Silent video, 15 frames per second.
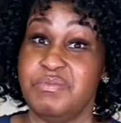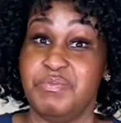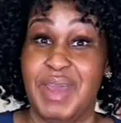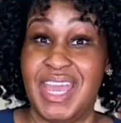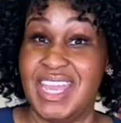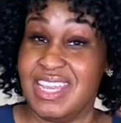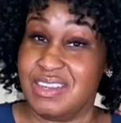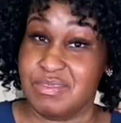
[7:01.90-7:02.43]

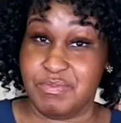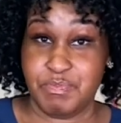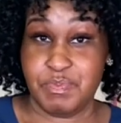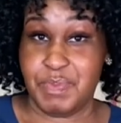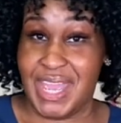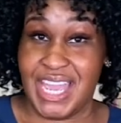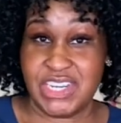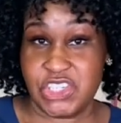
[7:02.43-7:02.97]
pain
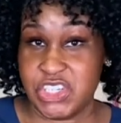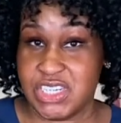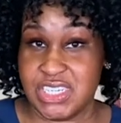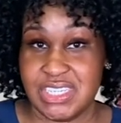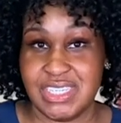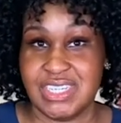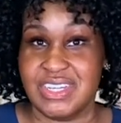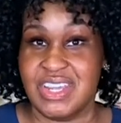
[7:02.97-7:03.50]

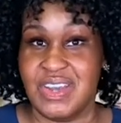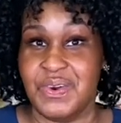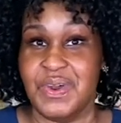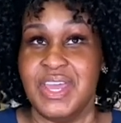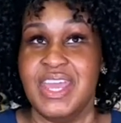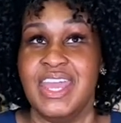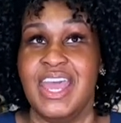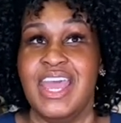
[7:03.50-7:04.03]
patches, you know,
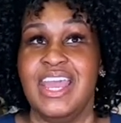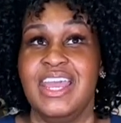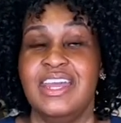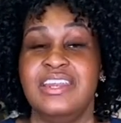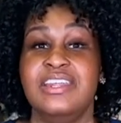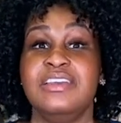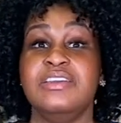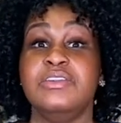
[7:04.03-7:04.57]

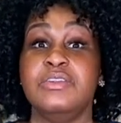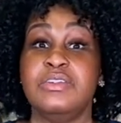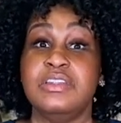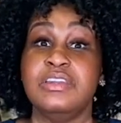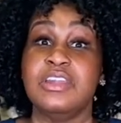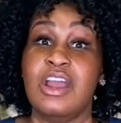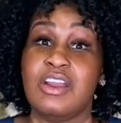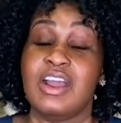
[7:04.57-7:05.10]
and
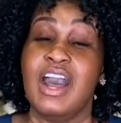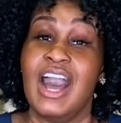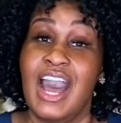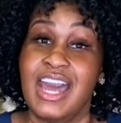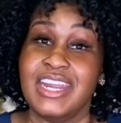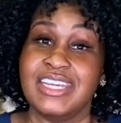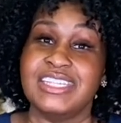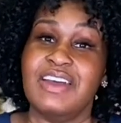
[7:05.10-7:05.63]

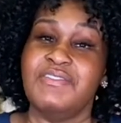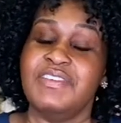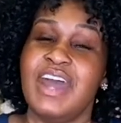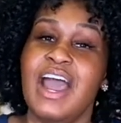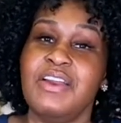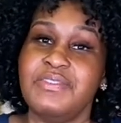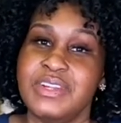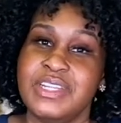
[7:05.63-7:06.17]
narcotics have
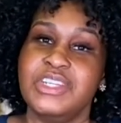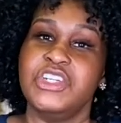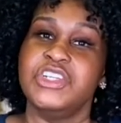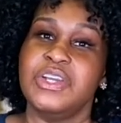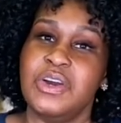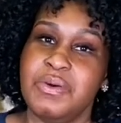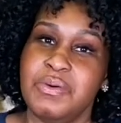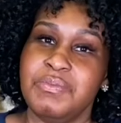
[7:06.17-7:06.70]
not really
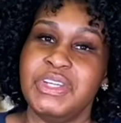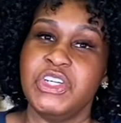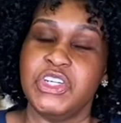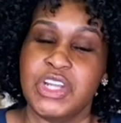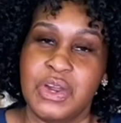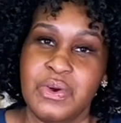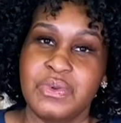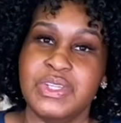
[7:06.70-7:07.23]
been
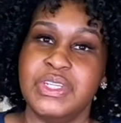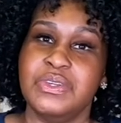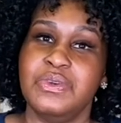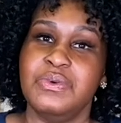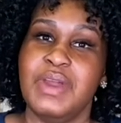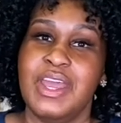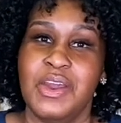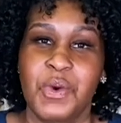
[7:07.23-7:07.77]
shown to
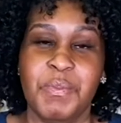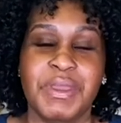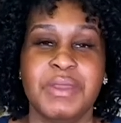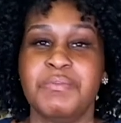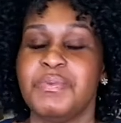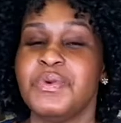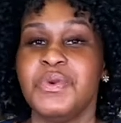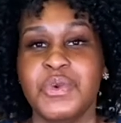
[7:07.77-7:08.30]
help
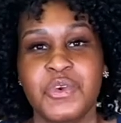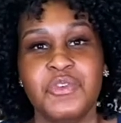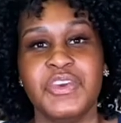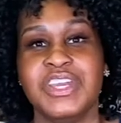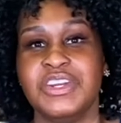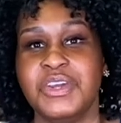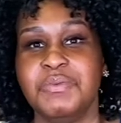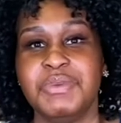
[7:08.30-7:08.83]
improve
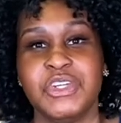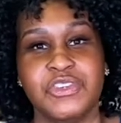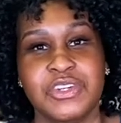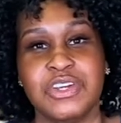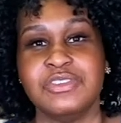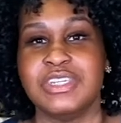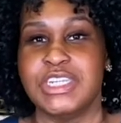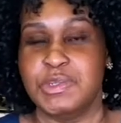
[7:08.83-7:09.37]

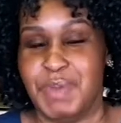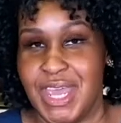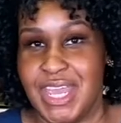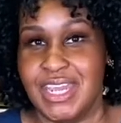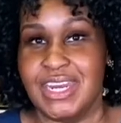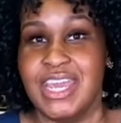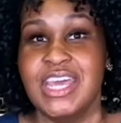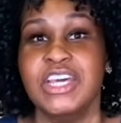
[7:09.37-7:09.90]
endometriosis
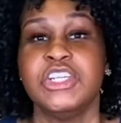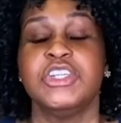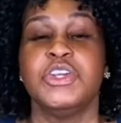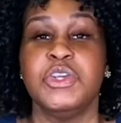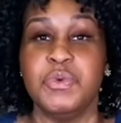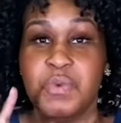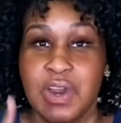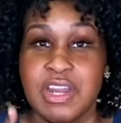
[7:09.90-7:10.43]
pain. So
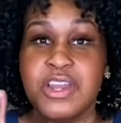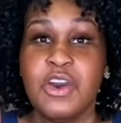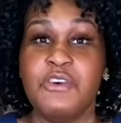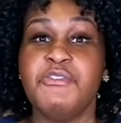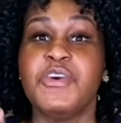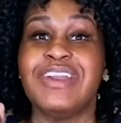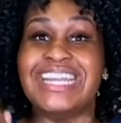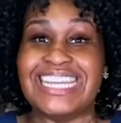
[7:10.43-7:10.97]
you want to go
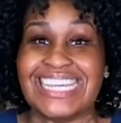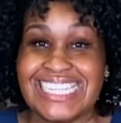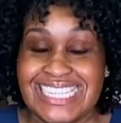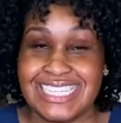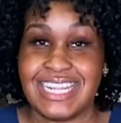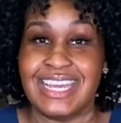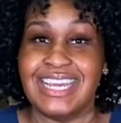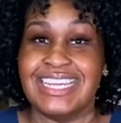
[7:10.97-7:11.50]
for
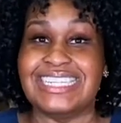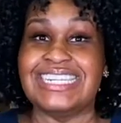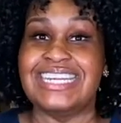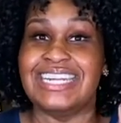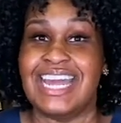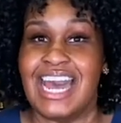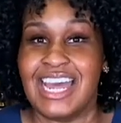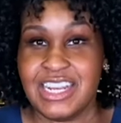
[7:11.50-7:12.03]
NSAIDs,
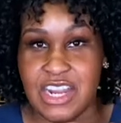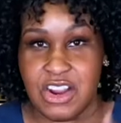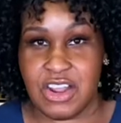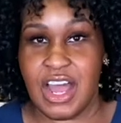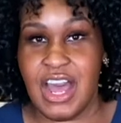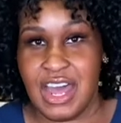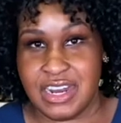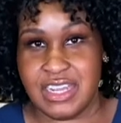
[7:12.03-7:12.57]
not
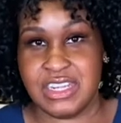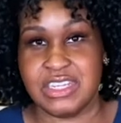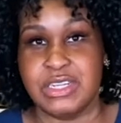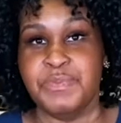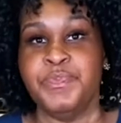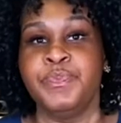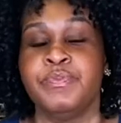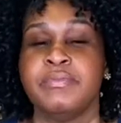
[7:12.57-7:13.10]
narcotics.
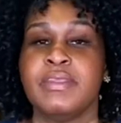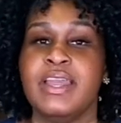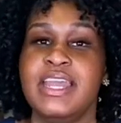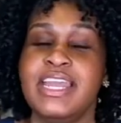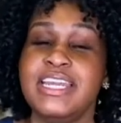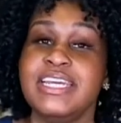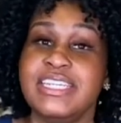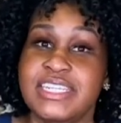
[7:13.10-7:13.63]

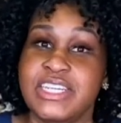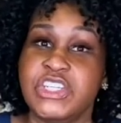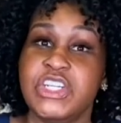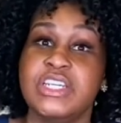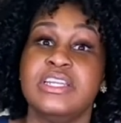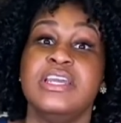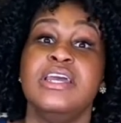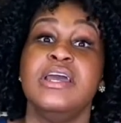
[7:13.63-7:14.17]
In
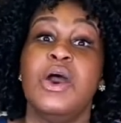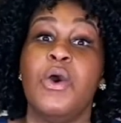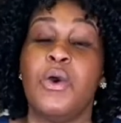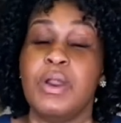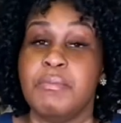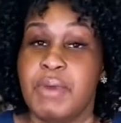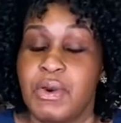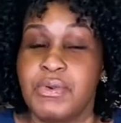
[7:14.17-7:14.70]
addition,
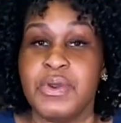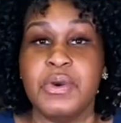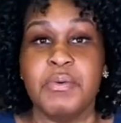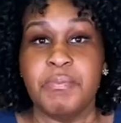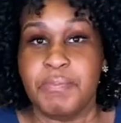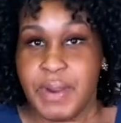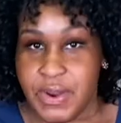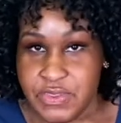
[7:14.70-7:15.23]
hormonal
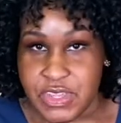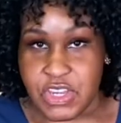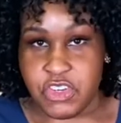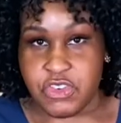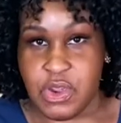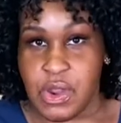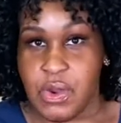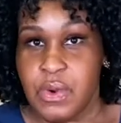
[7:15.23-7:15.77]
birth
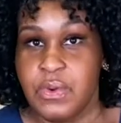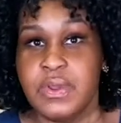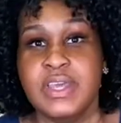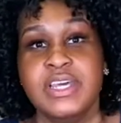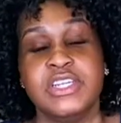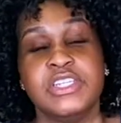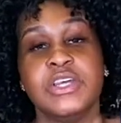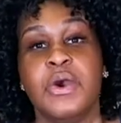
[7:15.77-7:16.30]
control.
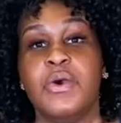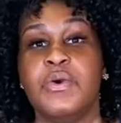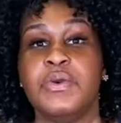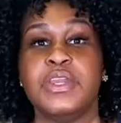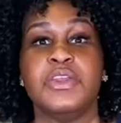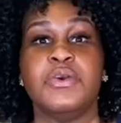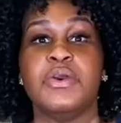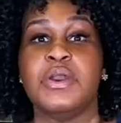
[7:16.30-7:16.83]
So
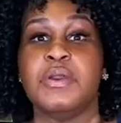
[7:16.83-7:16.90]
your